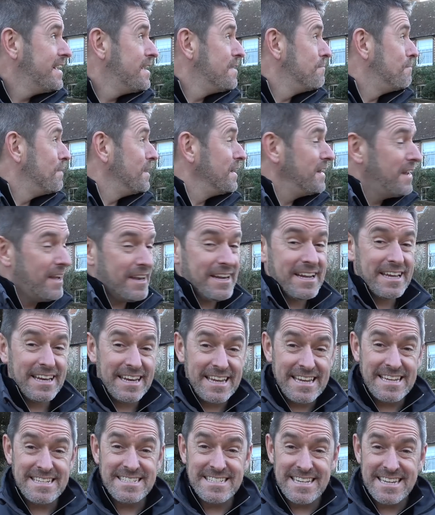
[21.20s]
But
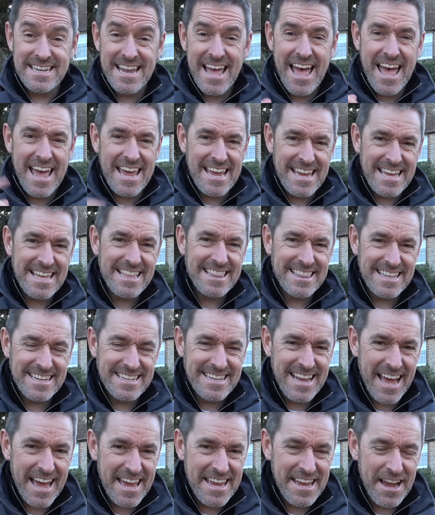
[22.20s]
luckily today, the
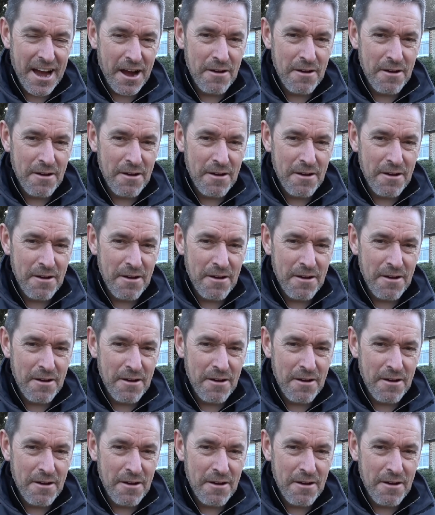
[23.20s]
day